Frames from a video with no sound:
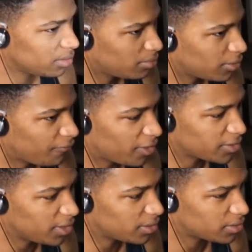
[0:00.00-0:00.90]
What the
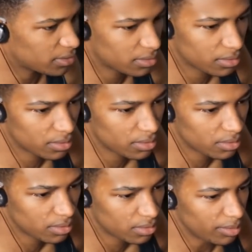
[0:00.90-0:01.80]
fuck is this?
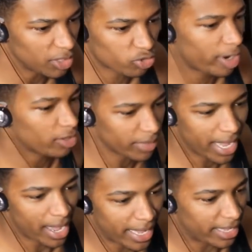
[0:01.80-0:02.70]
I mean, a trailer. We
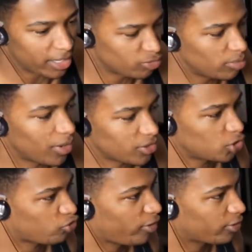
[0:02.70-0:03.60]
can't, I can't get in trouble
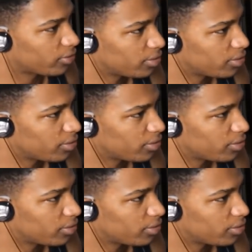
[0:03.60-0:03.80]
watching a trailer.